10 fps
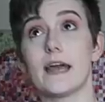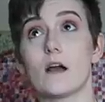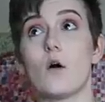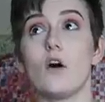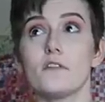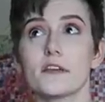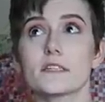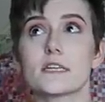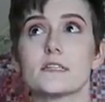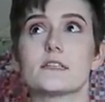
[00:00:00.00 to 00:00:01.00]
Now, all
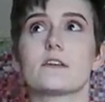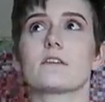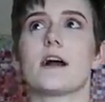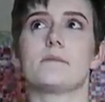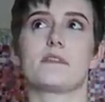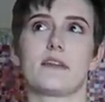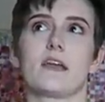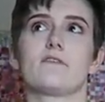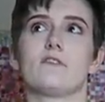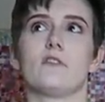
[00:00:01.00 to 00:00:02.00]
things considered, I'm
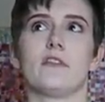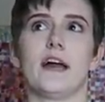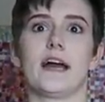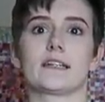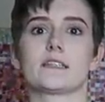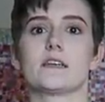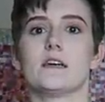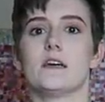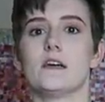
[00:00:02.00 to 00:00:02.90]
thankful that